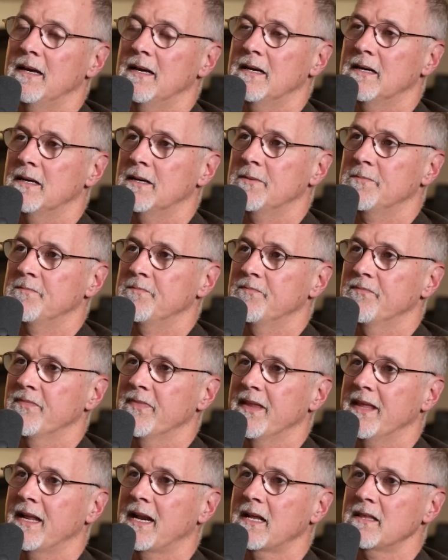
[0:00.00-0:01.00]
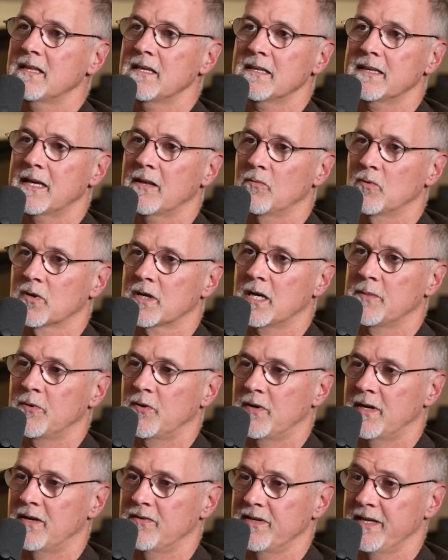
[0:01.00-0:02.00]
And I think that will come
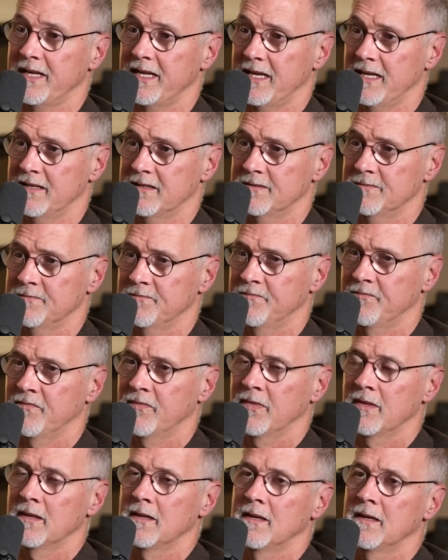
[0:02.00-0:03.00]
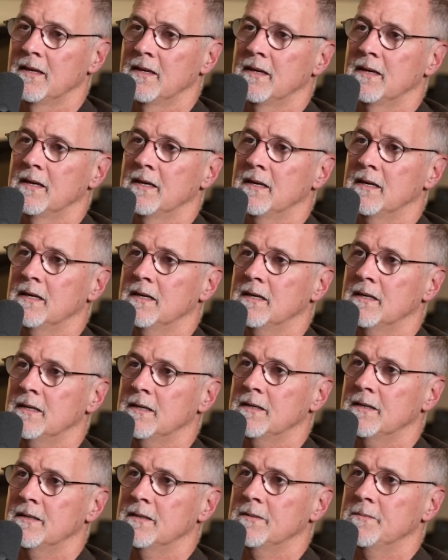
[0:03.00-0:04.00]
around again.
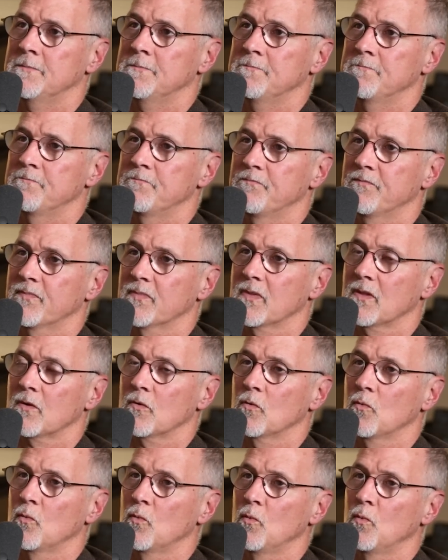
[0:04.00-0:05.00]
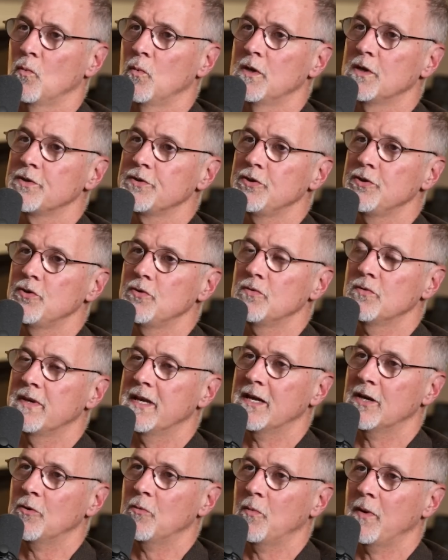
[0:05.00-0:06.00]
Will you
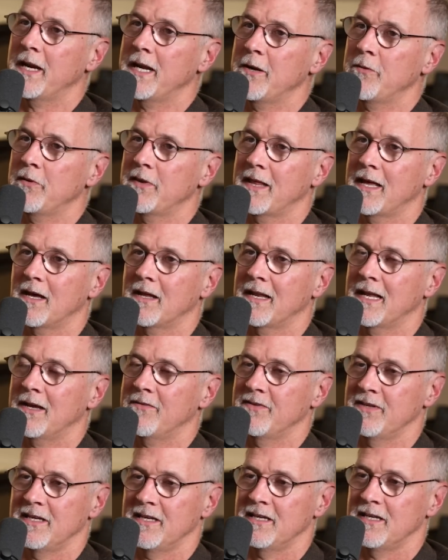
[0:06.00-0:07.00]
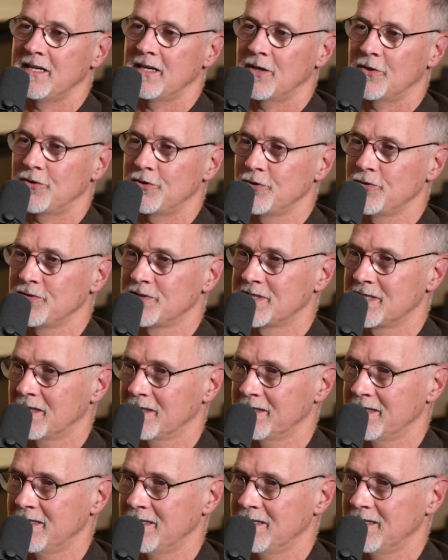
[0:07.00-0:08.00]
get away without having any other
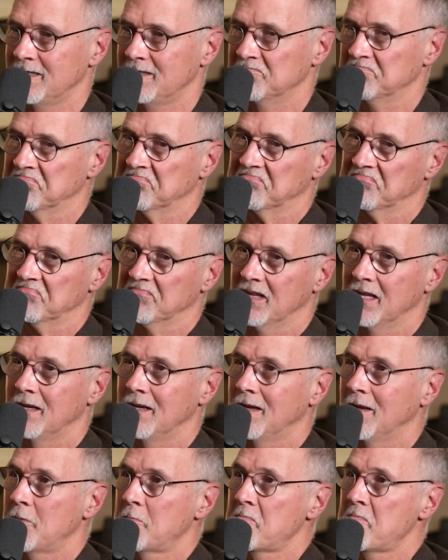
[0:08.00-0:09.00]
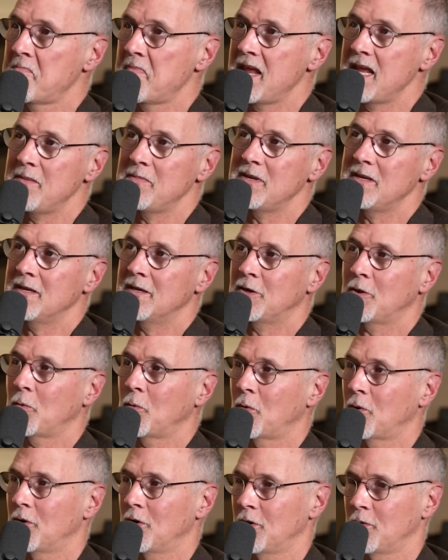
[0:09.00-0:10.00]
utility? Maybe in a
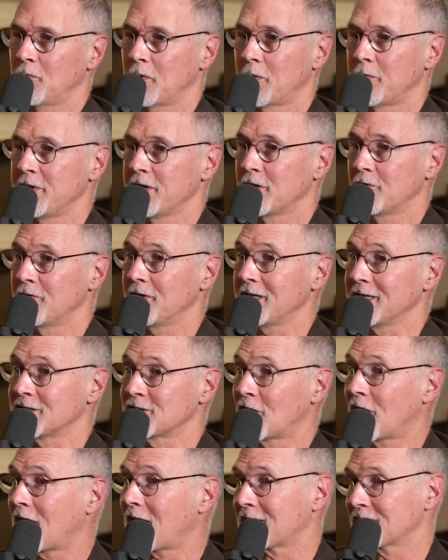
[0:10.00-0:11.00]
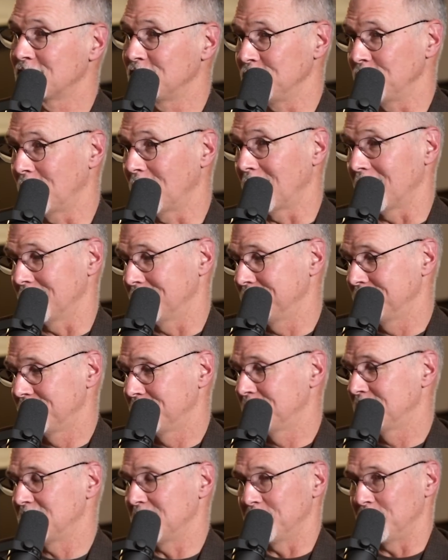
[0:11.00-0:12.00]
world where we can really talk to our
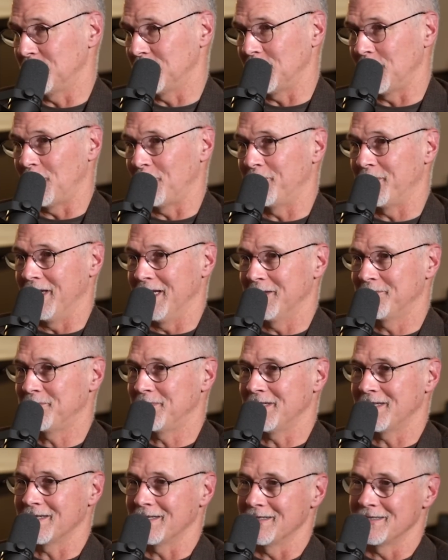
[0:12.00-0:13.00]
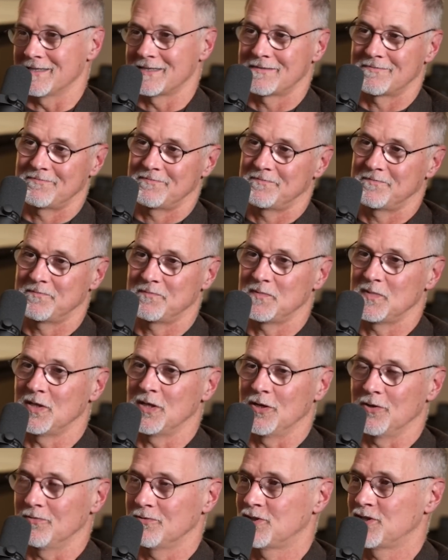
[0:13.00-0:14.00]
simple little pet because,
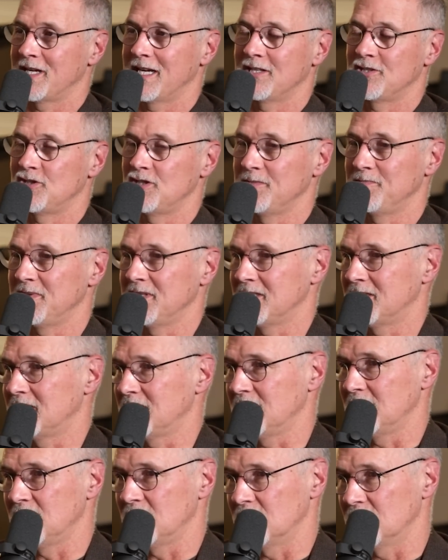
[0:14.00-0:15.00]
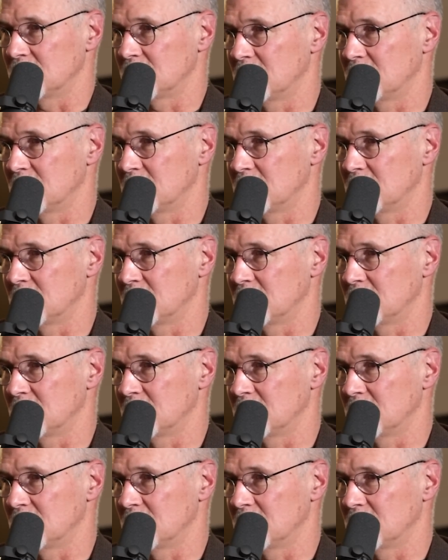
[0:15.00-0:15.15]
ChatGPT or